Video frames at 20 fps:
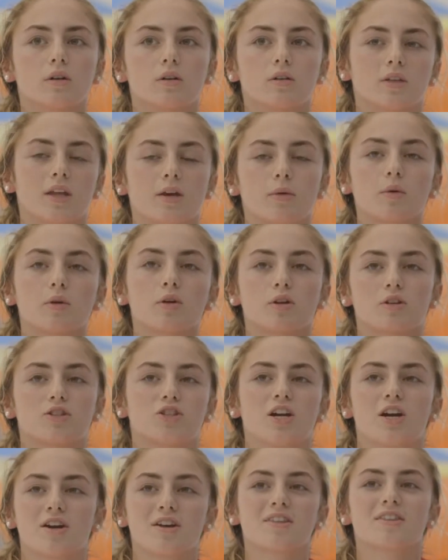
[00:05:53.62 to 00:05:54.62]
we were
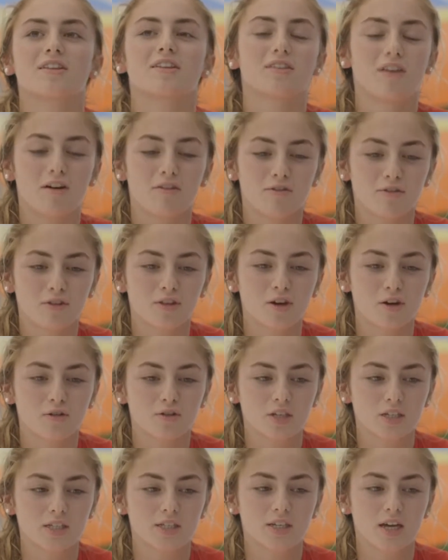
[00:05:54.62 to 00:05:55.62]
sharing the love for the
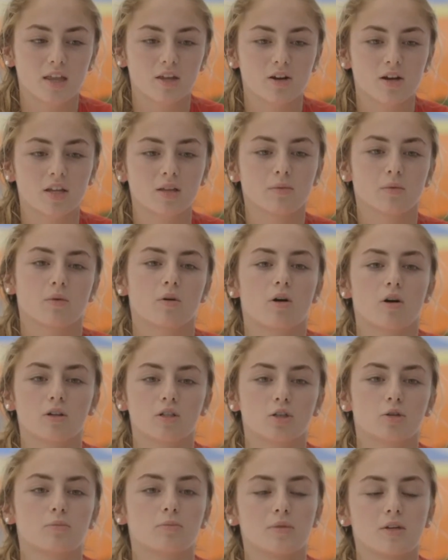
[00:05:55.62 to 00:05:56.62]
ocean together, and then we were
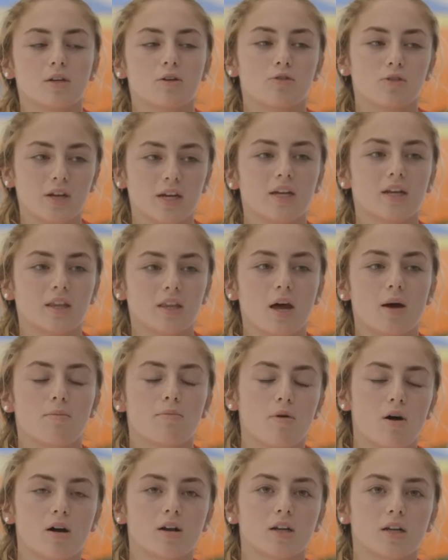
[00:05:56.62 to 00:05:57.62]
also creating that
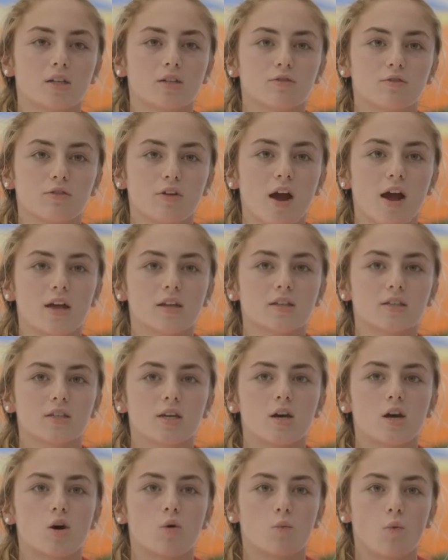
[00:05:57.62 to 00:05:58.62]
bond as friends
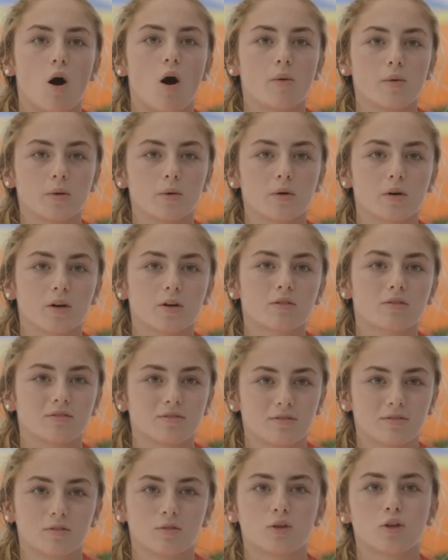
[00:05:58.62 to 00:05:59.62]
while we were
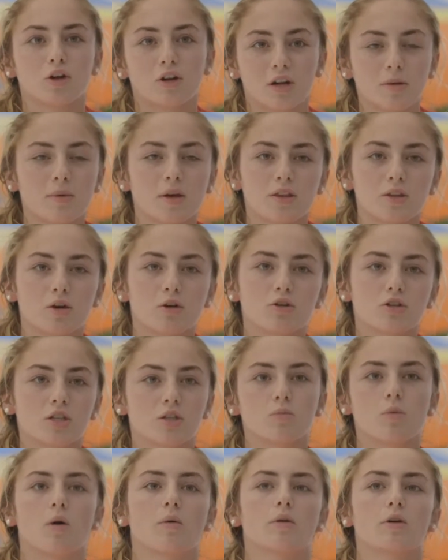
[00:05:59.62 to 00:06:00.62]
learning about the
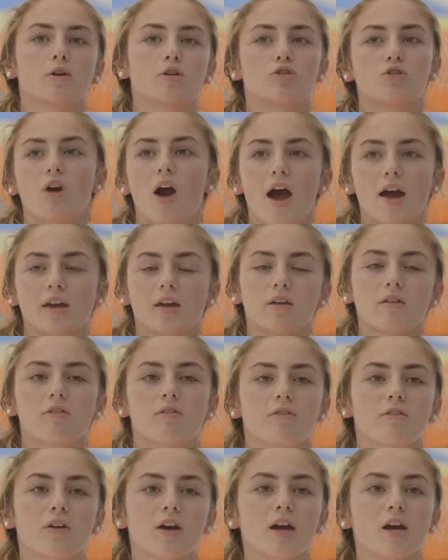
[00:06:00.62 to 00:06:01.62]
ocean, while we were tracking
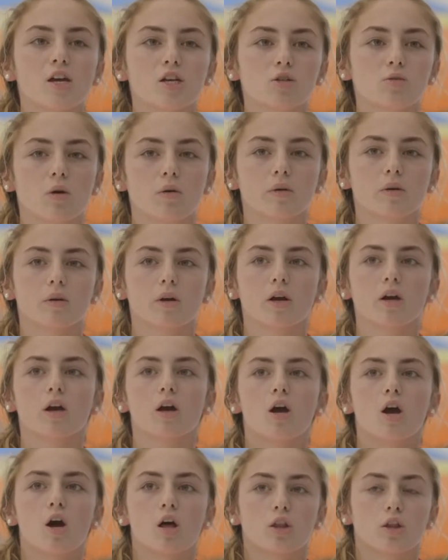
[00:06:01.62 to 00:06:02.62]
fish, while we were
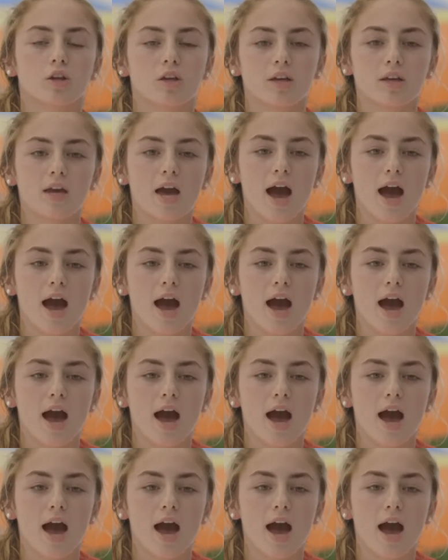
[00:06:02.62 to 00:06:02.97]
looking